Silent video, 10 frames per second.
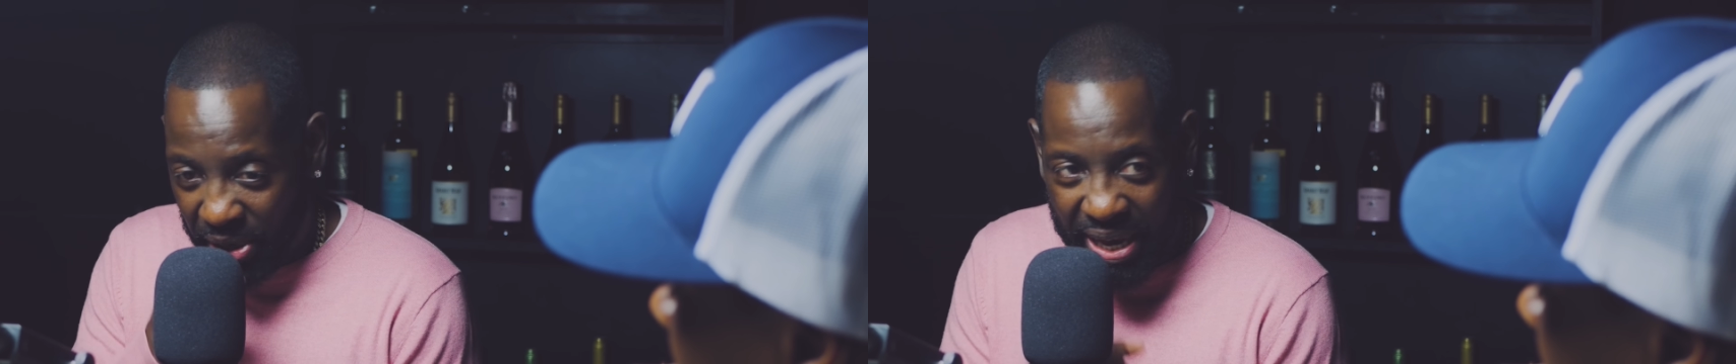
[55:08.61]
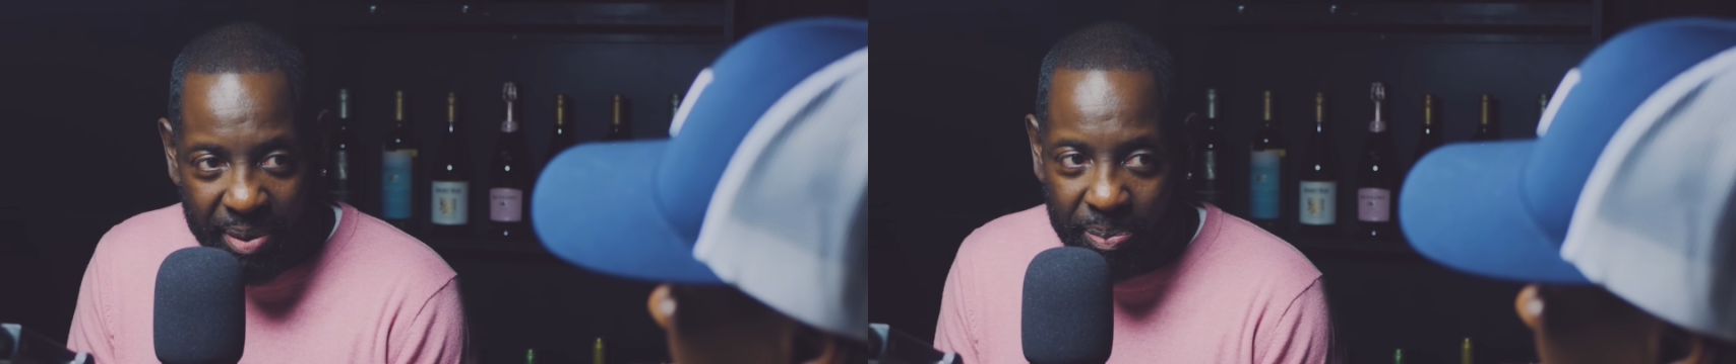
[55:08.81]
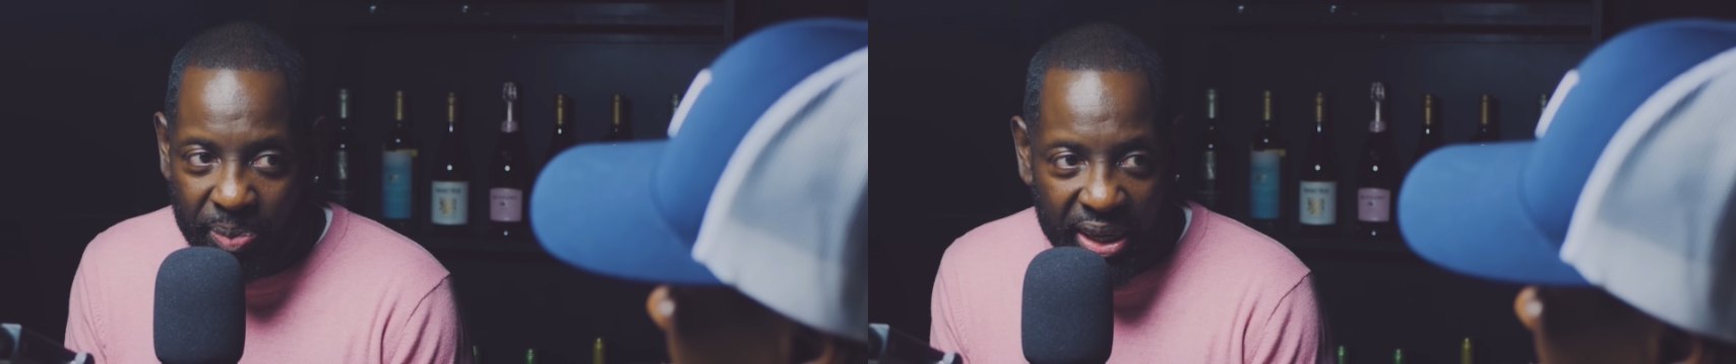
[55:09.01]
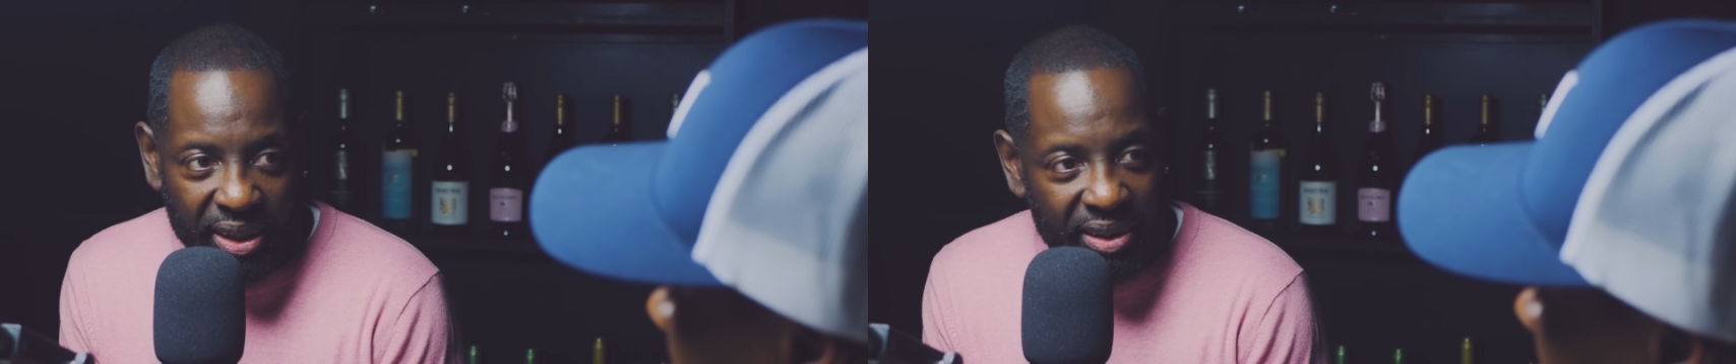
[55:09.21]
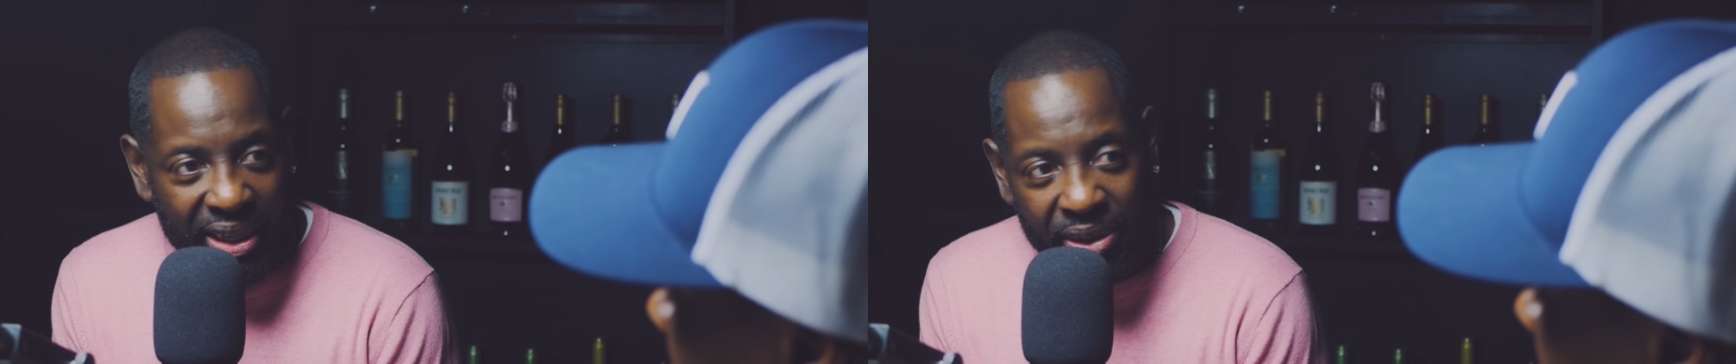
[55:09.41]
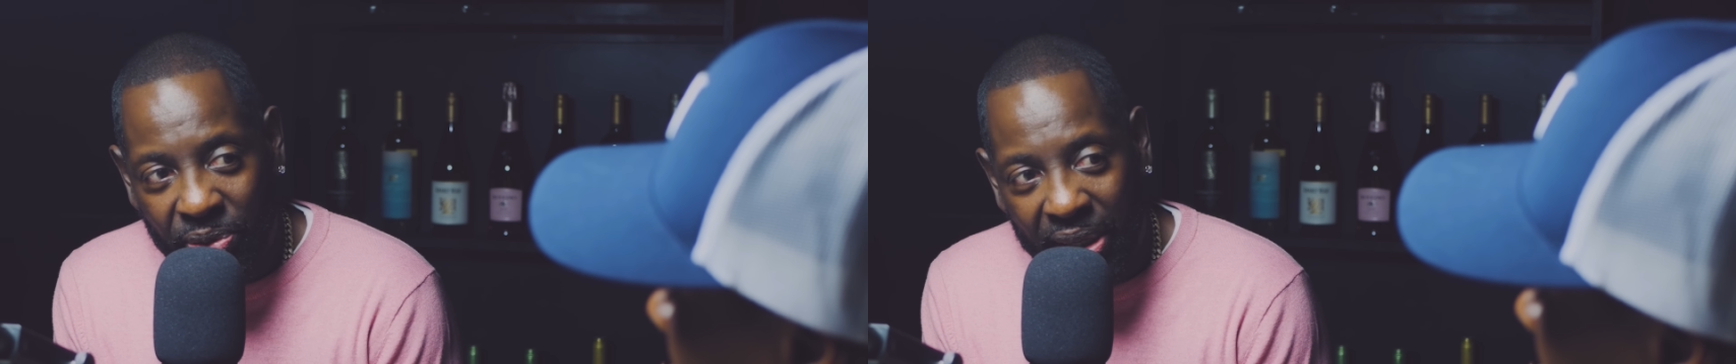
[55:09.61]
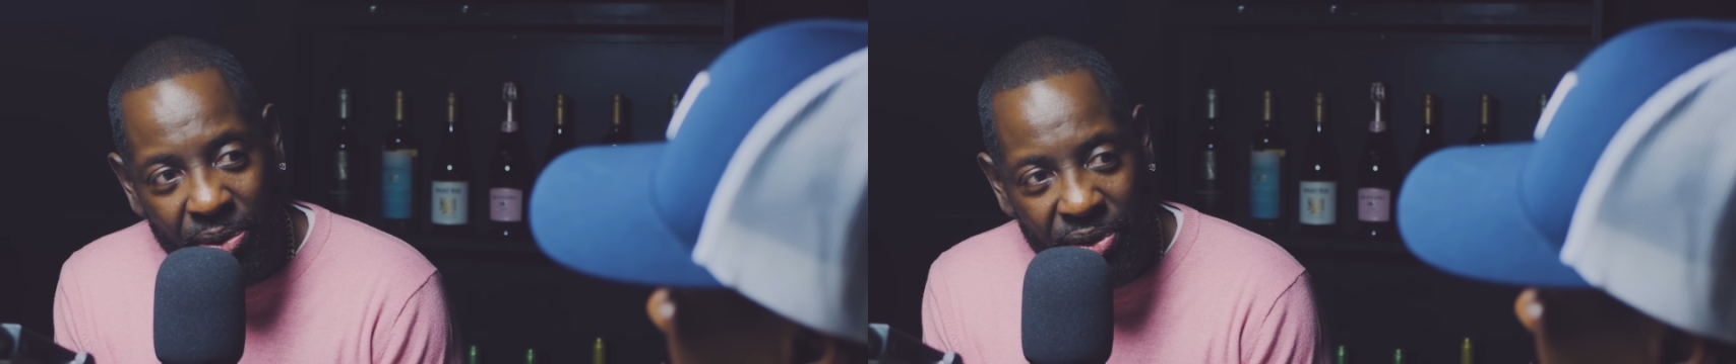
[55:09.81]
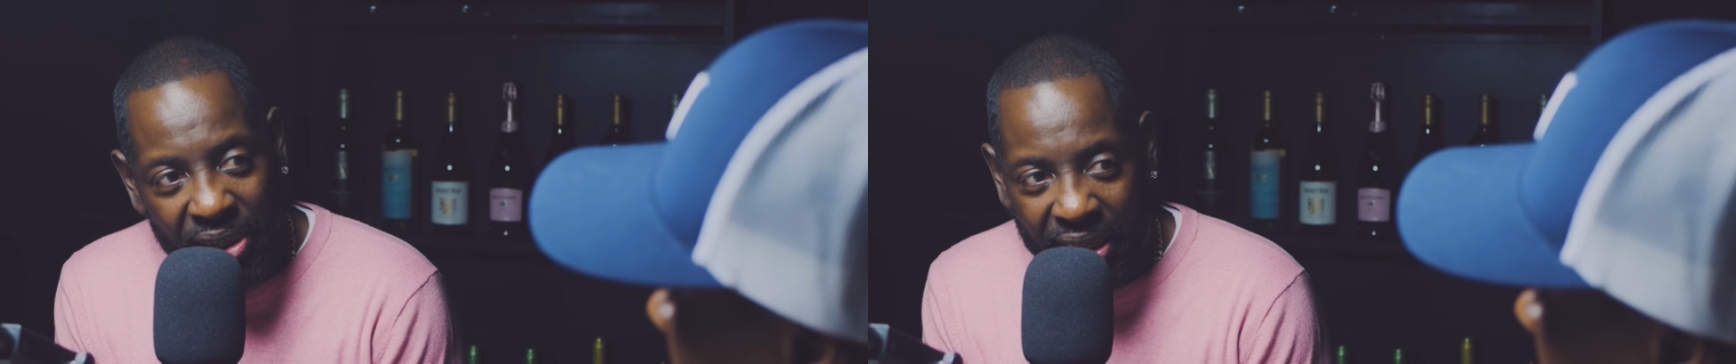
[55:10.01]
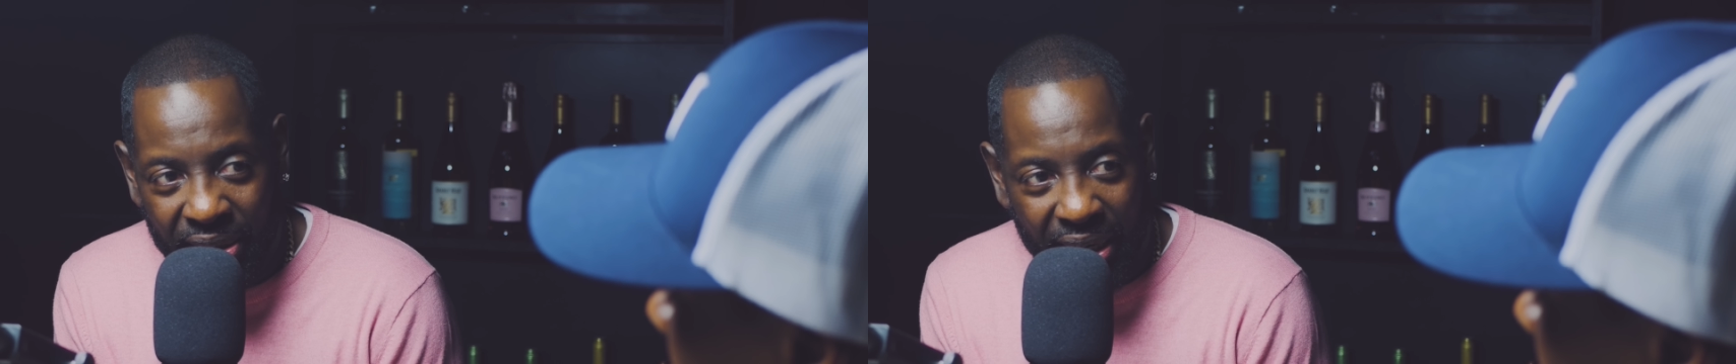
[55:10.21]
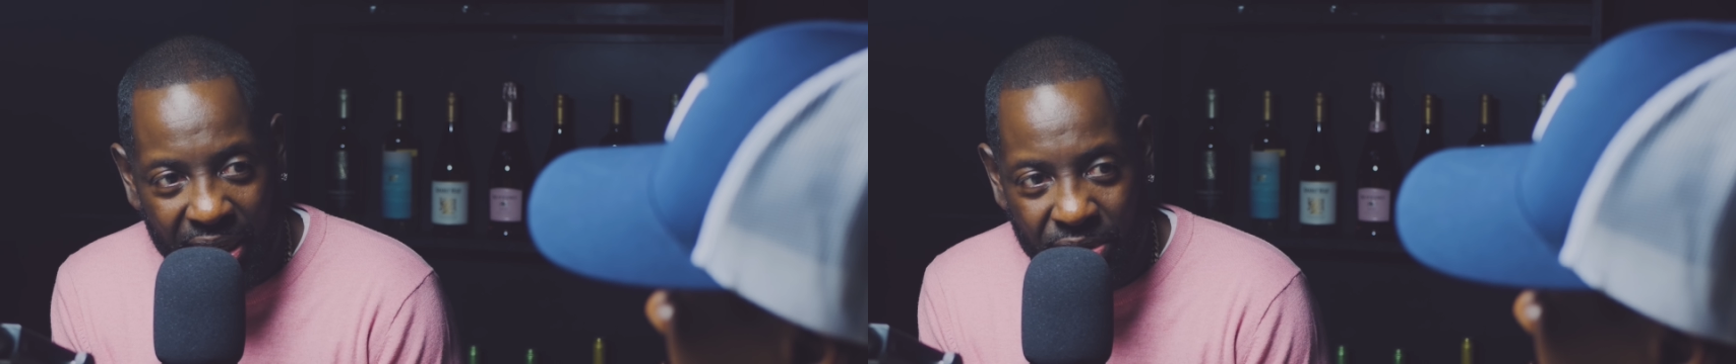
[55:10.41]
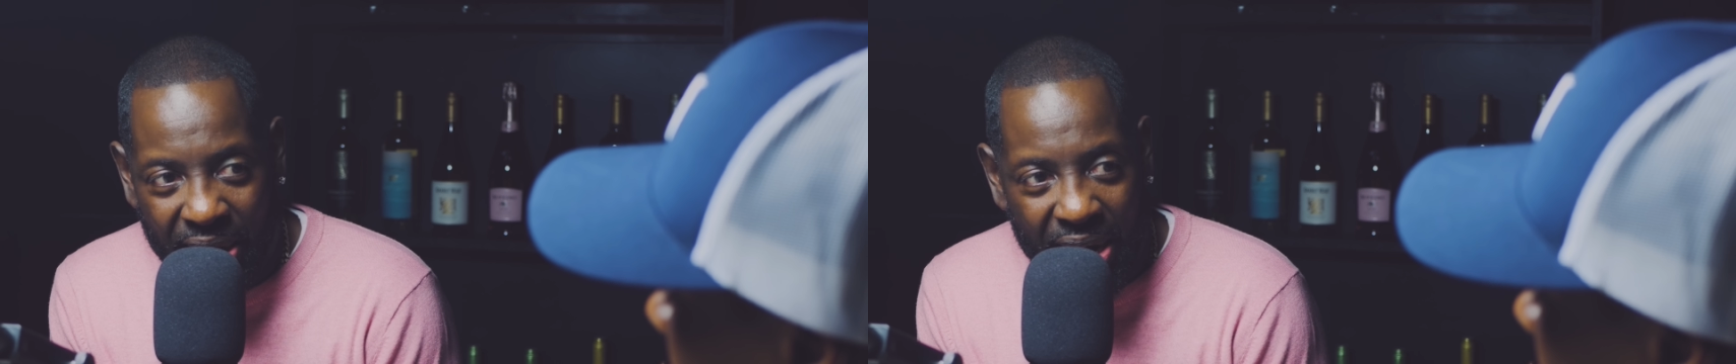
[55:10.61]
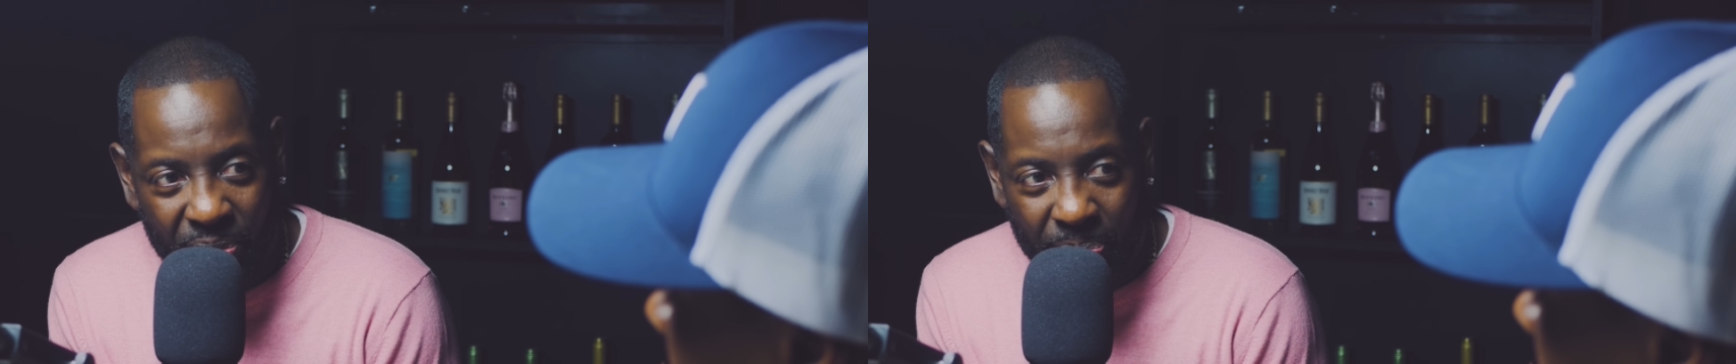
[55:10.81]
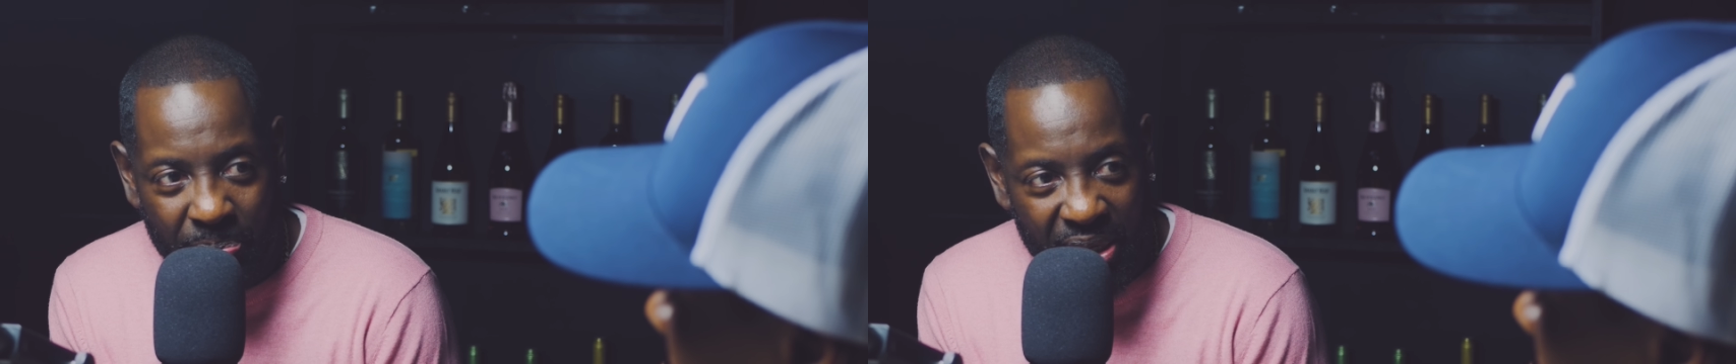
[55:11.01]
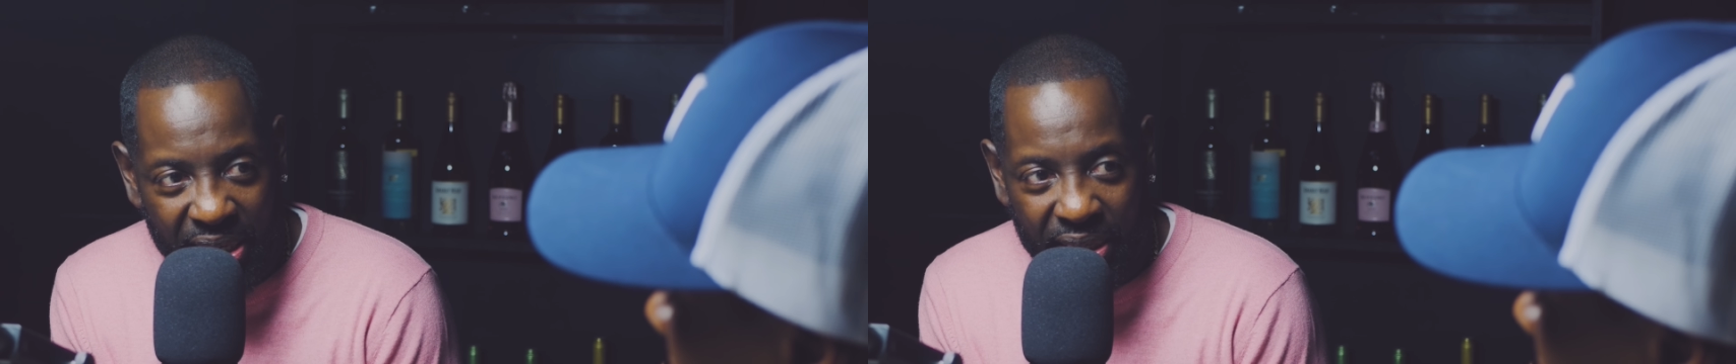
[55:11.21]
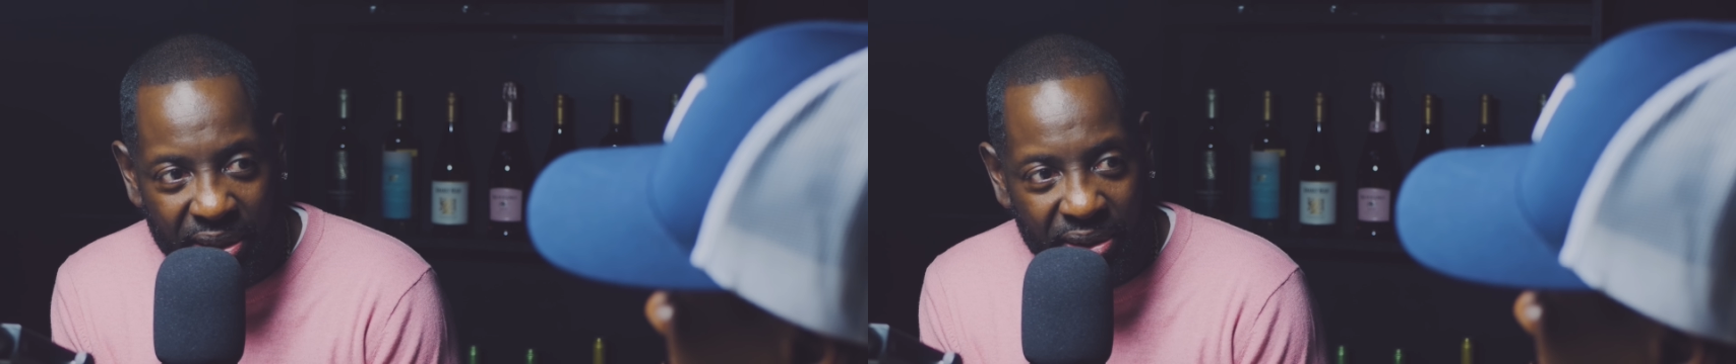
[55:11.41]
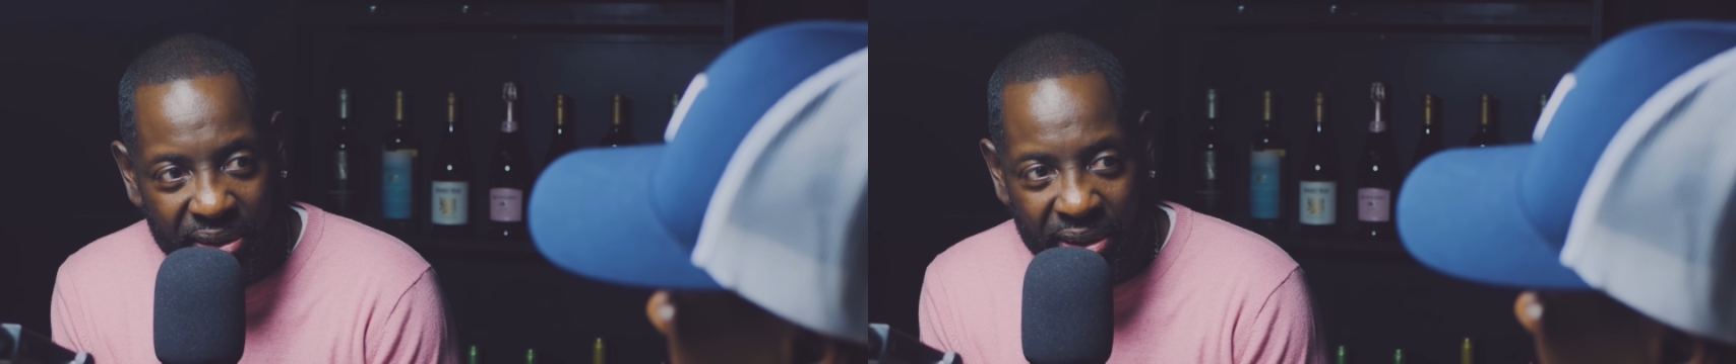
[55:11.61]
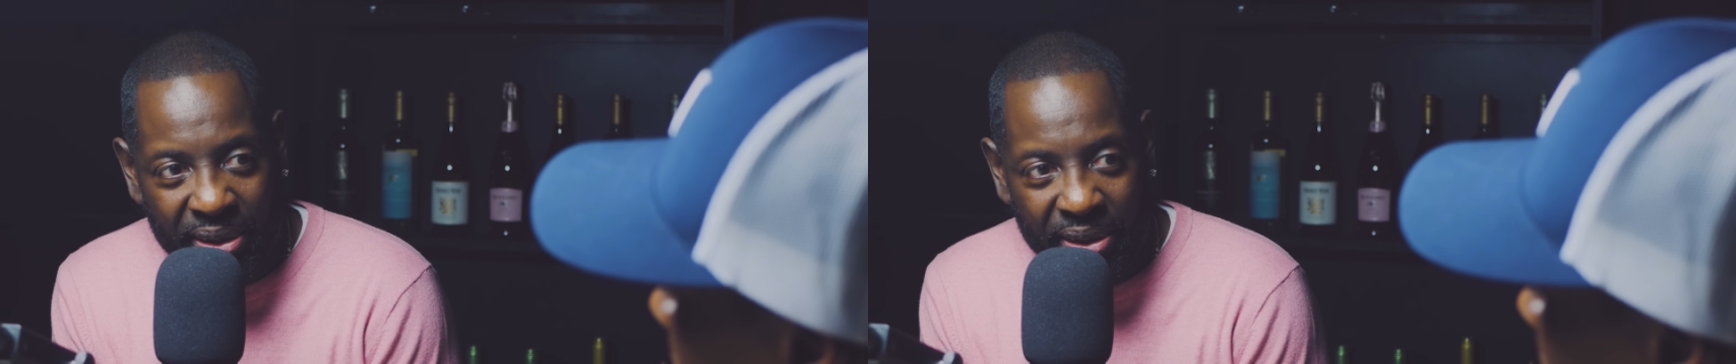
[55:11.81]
plant-based, I thought I was eating like ground meat.